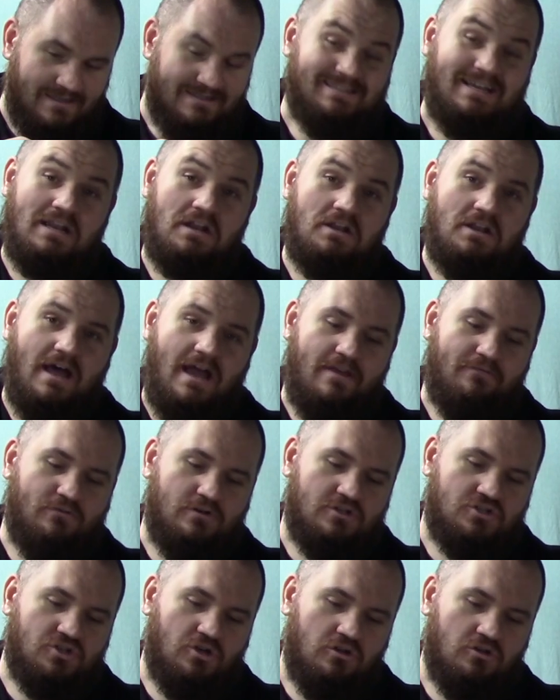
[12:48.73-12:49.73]
He's got a knife
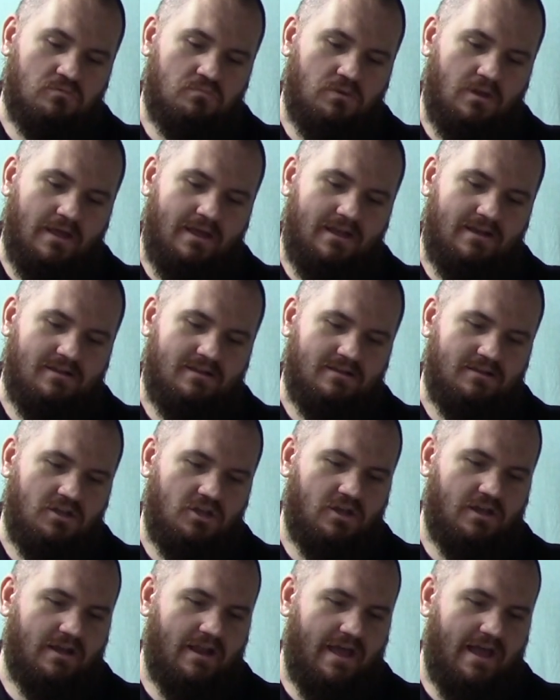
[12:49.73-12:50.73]
on a shoulder can, blade that
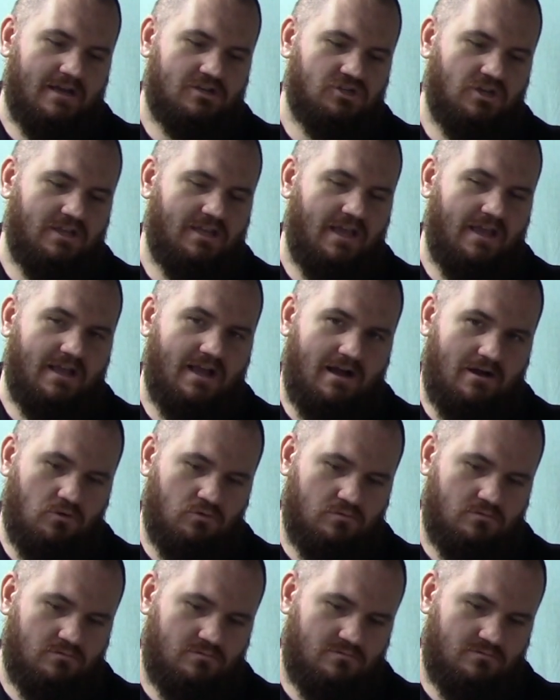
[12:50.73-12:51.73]
you can actually take out.